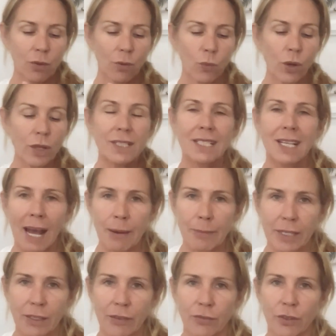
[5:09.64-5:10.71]
what's
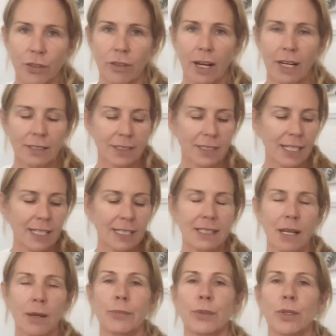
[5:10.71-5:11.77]
coming for us is
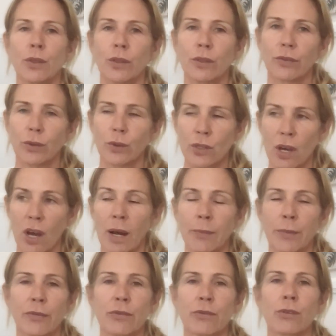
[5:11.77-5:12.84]
a beautiful
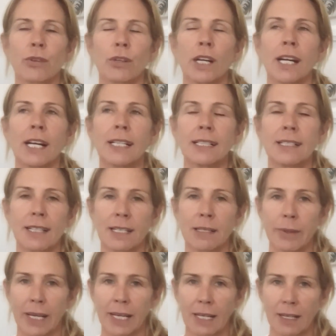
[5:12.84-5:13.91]
time of really
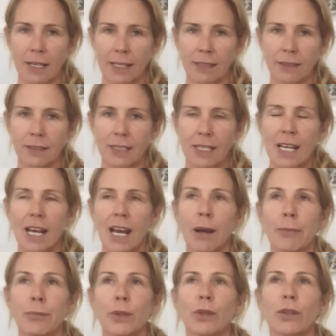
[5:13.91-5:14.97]
deep healing, a
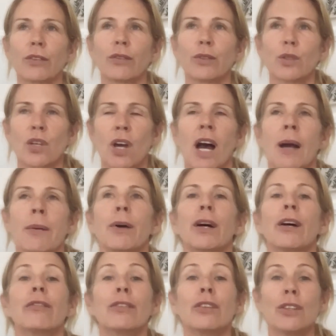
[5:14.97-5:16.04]
beautiful time
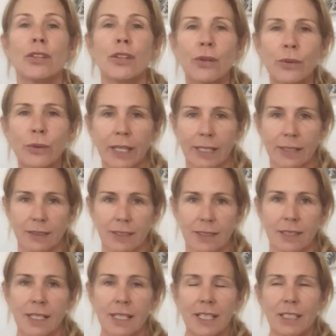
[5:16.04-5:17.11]
of
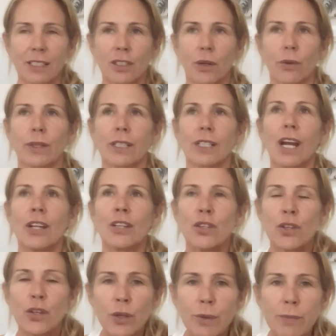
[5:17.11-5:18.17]
newness. So a
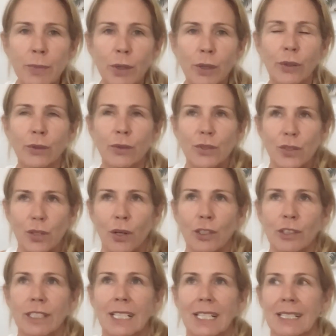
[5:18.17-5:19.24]
new moon,
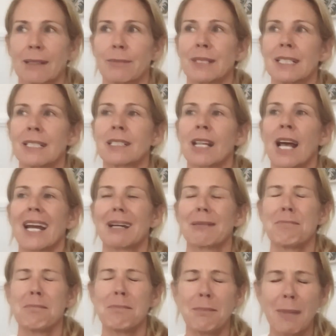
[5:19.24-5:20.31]
solar eclipse, is like
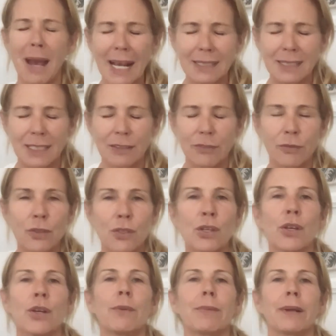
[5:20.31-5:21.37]
massive
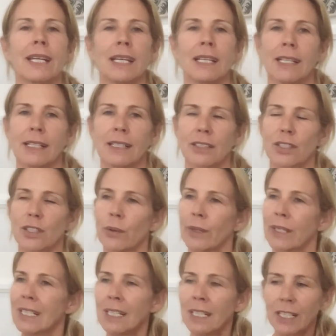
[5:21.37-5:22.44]
new beginnings.
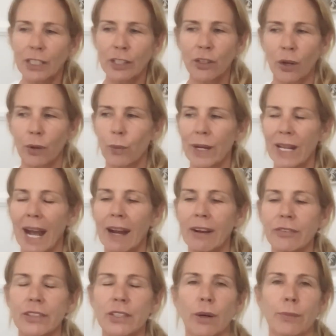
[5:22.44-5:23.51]
So, we
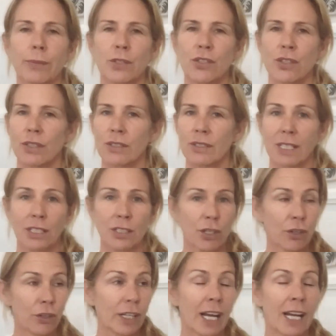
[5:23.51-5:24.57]
have the opportunity to
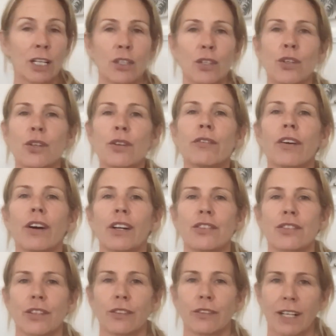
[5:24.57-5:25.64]
create a new
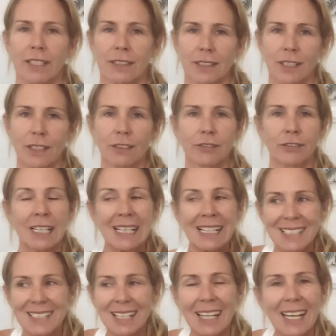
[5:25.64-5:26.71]
version of ourselves,
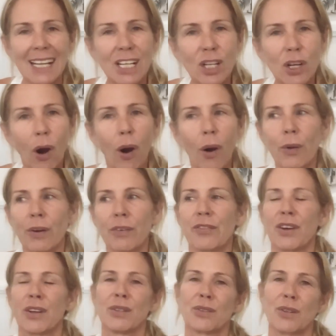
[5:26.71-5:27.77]
to let go of
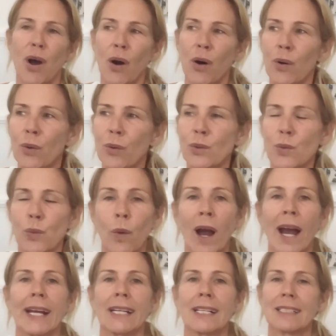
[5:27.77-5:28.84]
those old
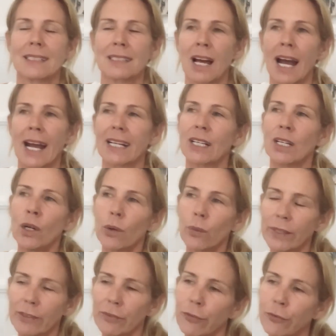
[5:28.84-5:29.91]
ways,
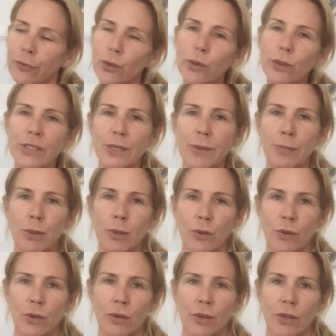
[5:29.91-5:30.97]
with full
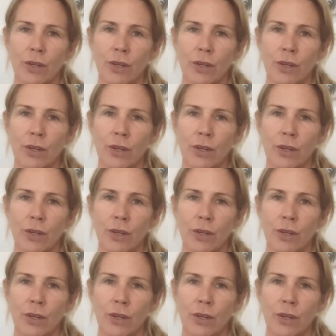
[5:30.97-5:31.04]
support